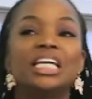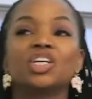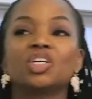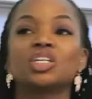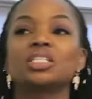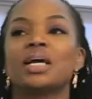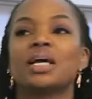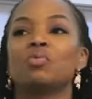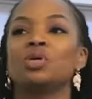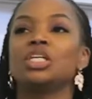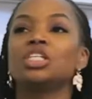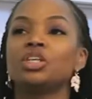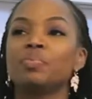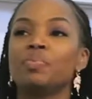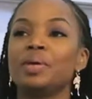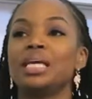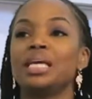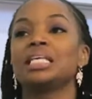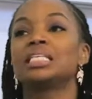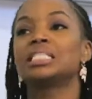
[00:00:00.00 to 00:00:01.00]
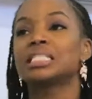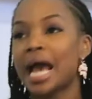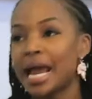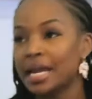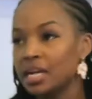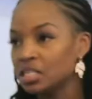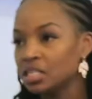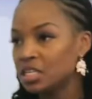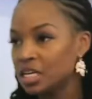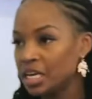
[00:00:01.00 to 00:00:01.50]
here is that we should be
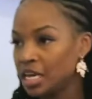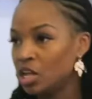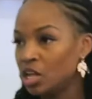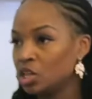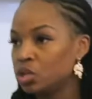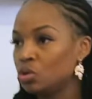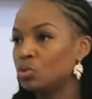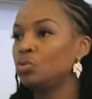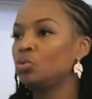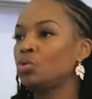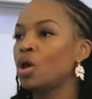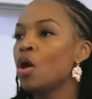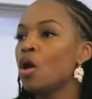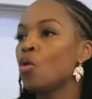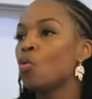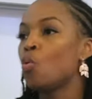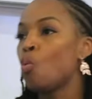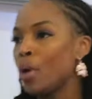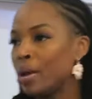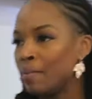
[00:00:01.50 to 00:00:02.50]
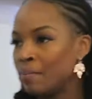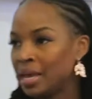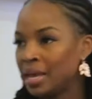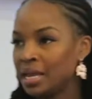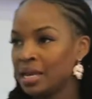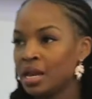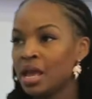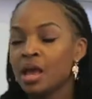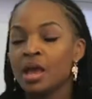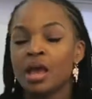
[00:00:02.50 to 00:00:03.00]
excited to include
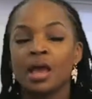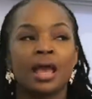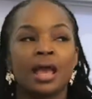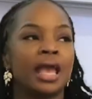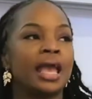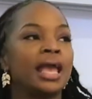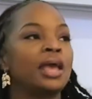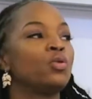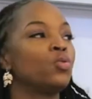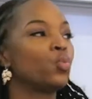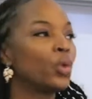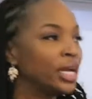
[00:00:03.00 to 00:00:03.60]
women and